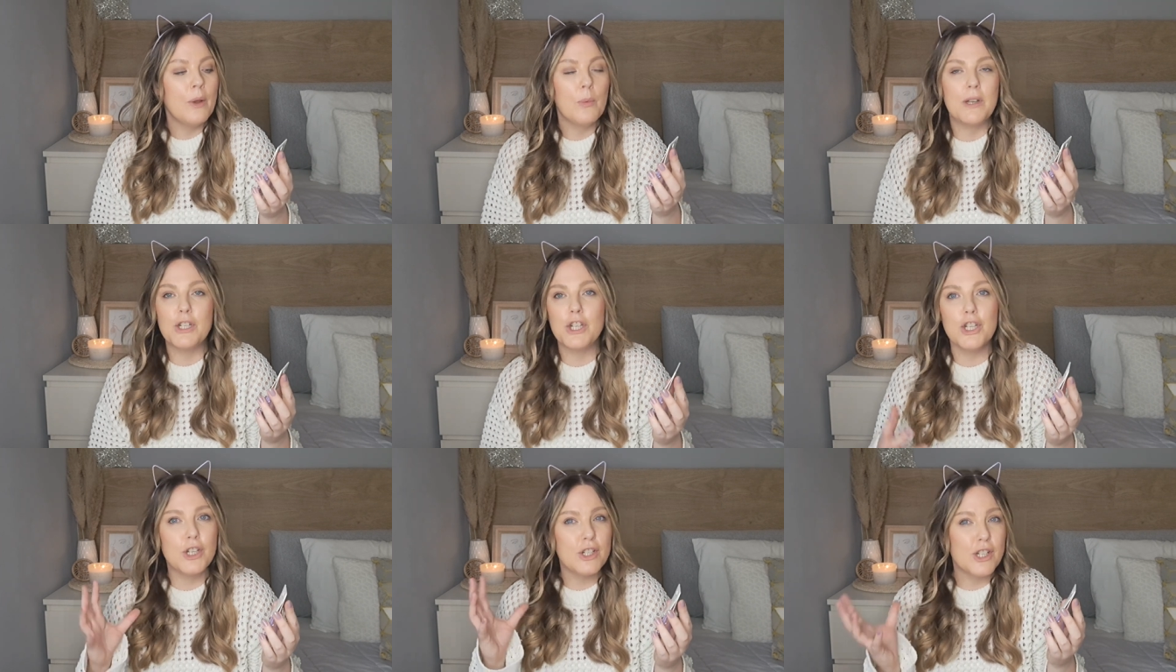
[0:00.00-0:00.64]
which
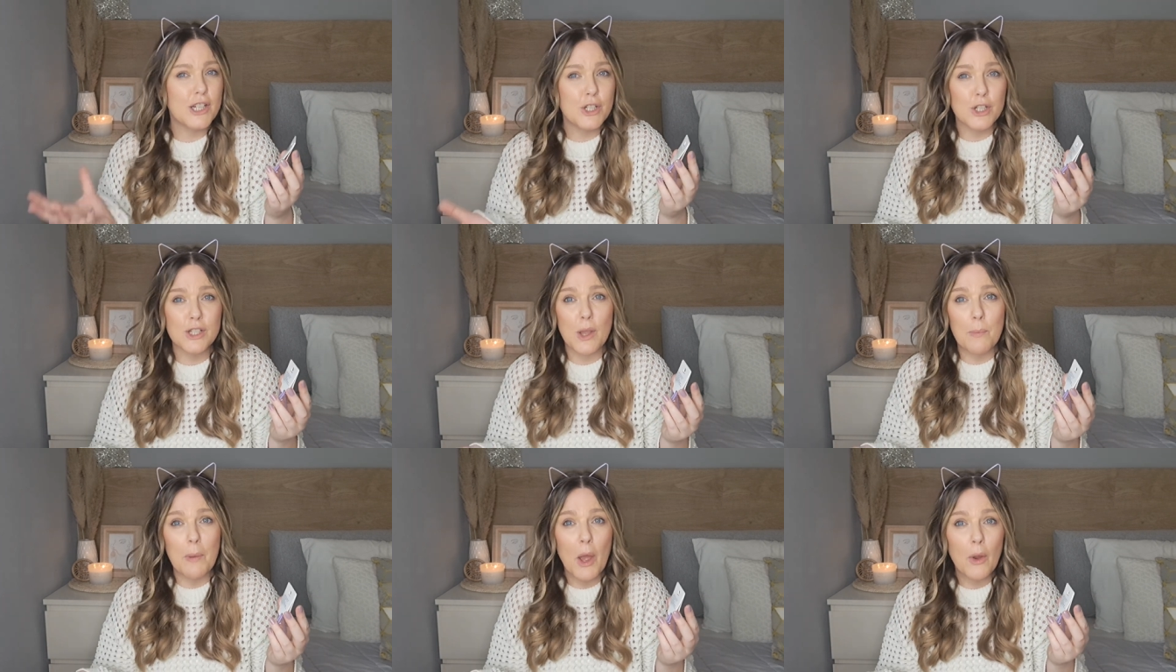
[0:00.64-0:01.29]
is usually just
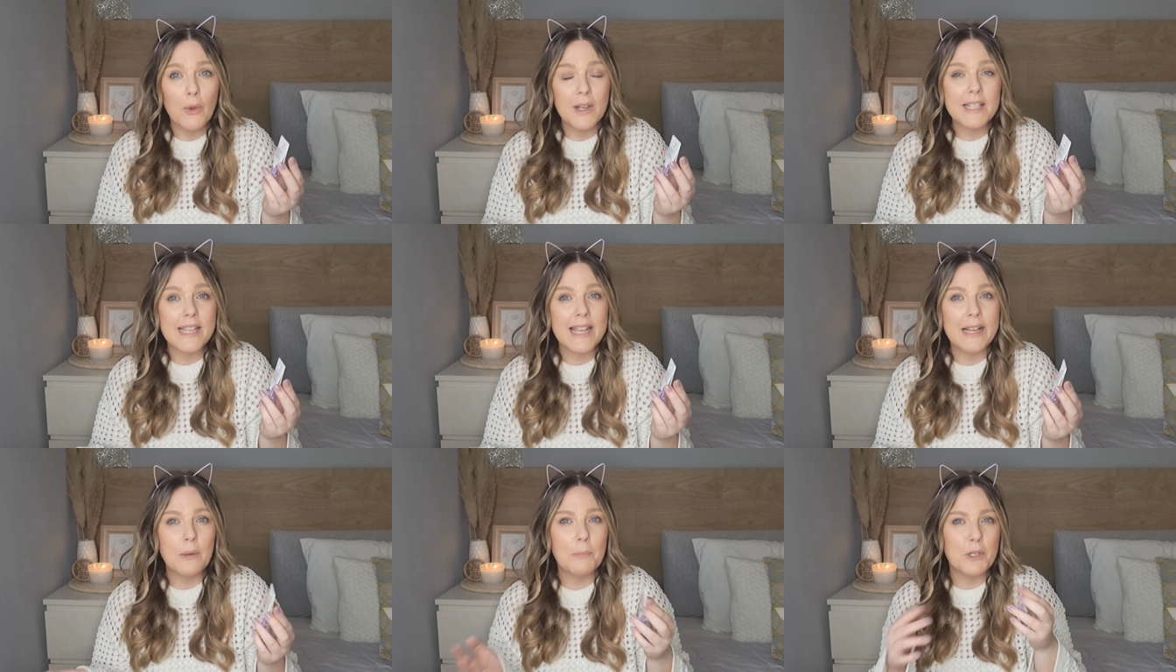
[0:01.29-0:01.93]
a
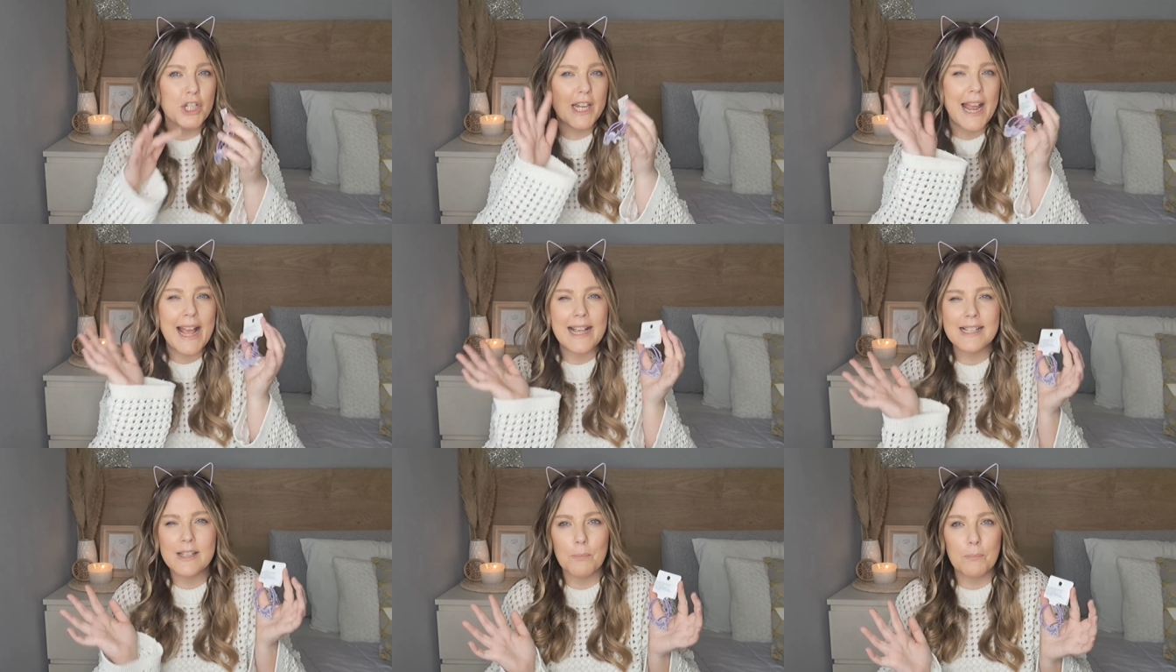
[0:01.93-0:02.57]
ponytail, but she
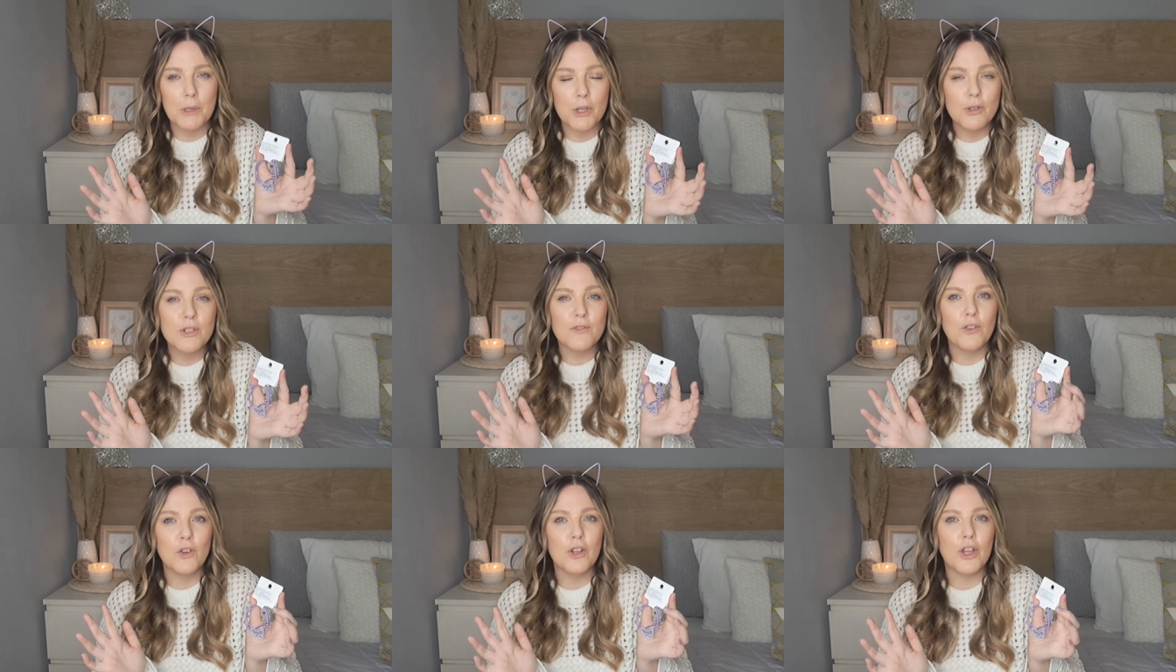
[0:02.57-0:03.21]
has
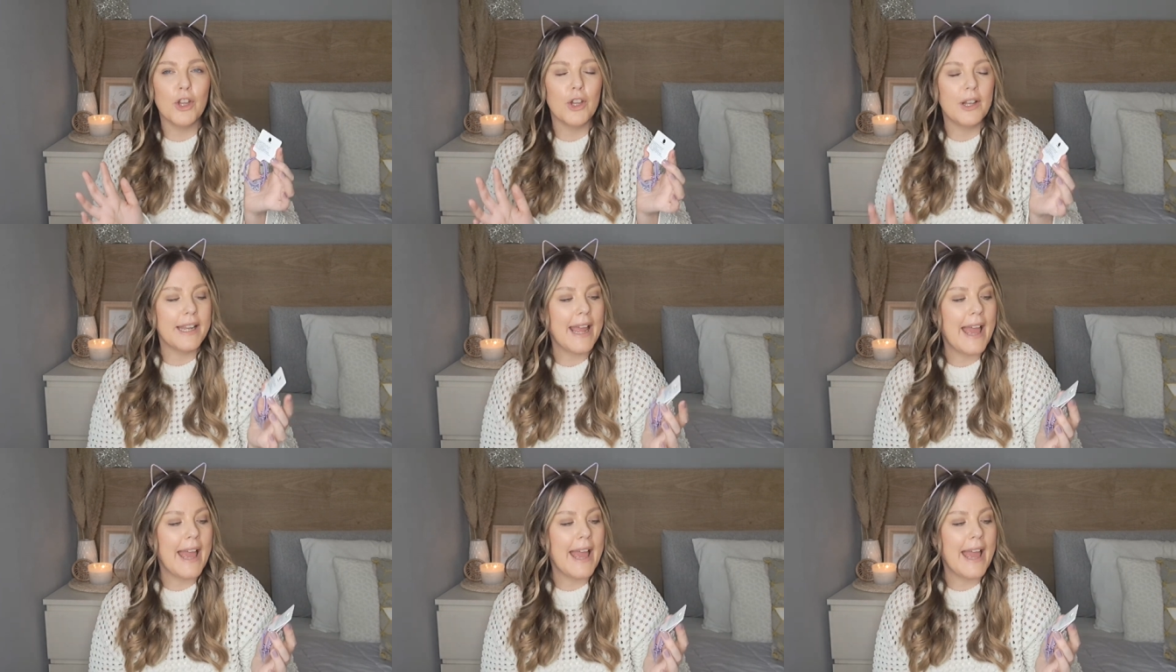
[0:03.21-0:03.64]
beautiful curly